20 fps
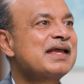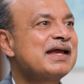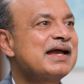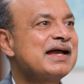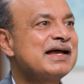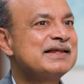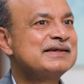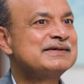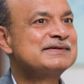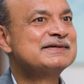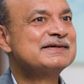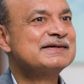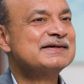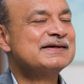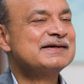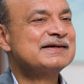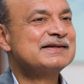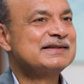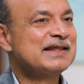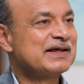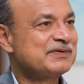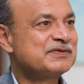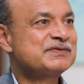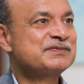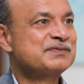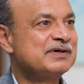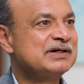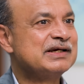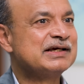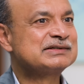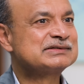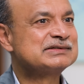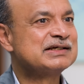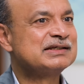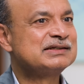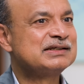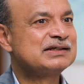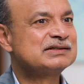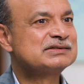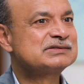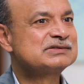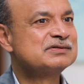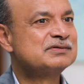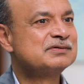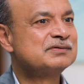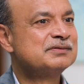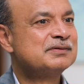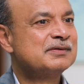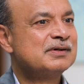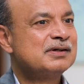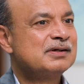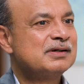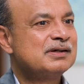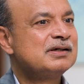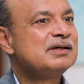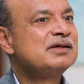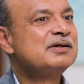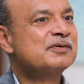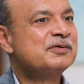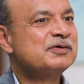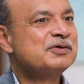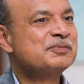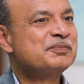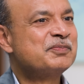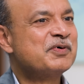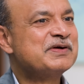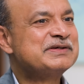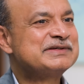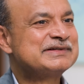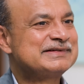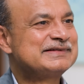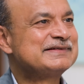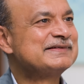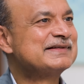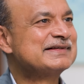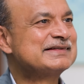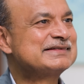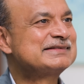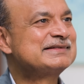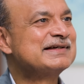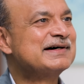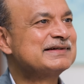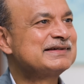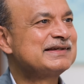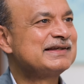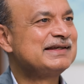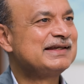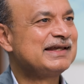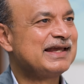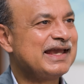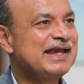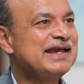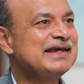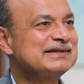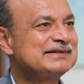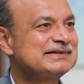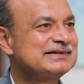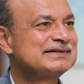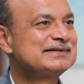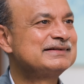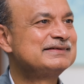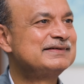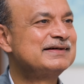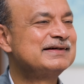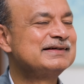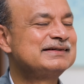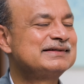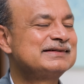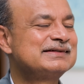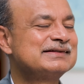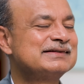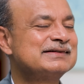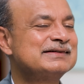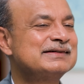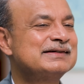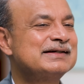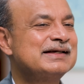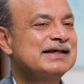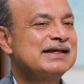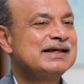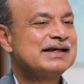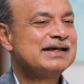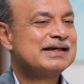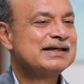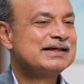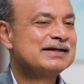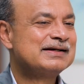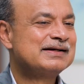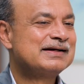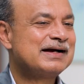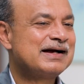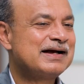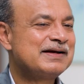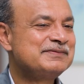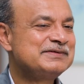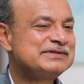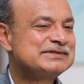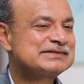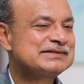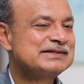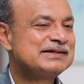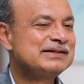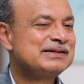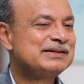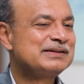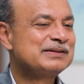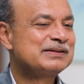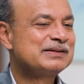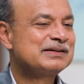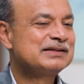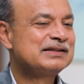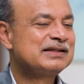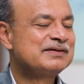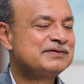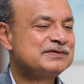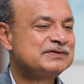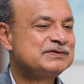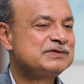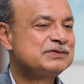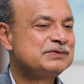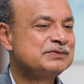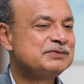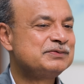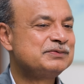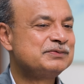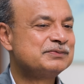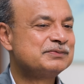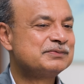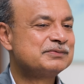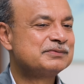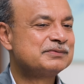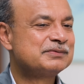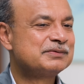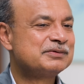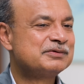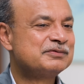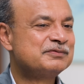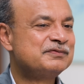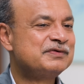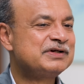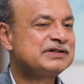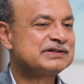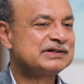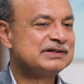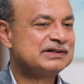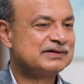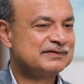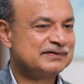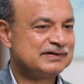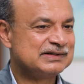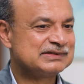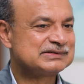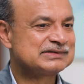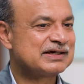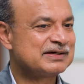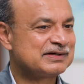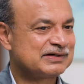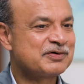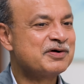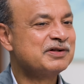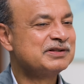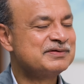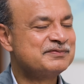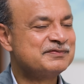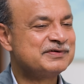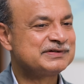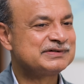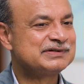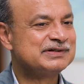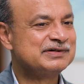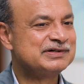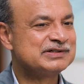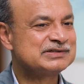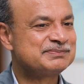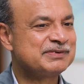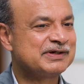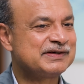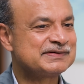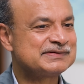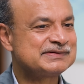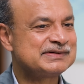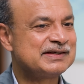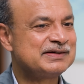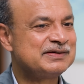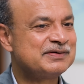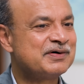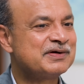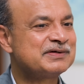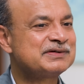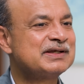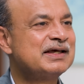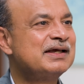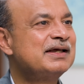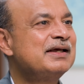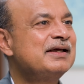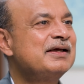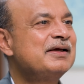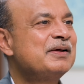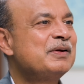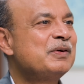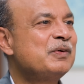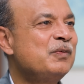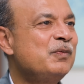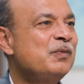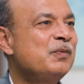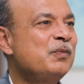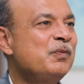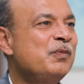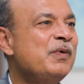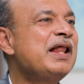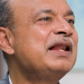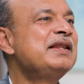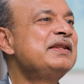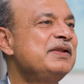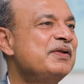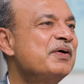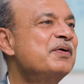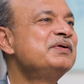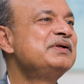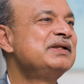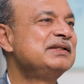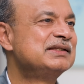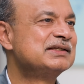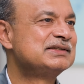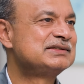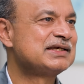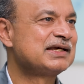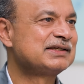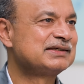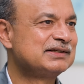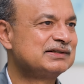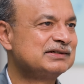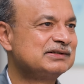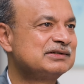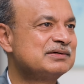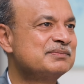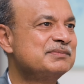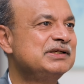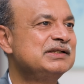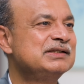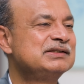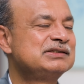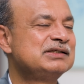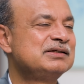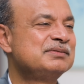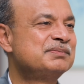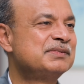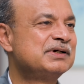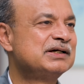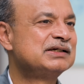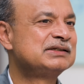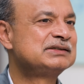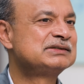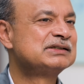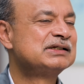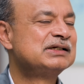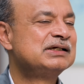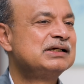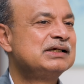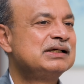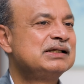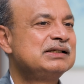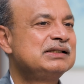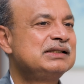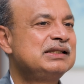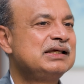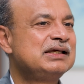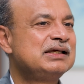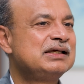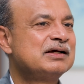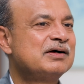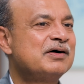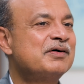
and that was very exciting. So, you pointed to the starting eight, right? I would say there were two visionaries. I call them visionaries because they're not well known in the technical community, but they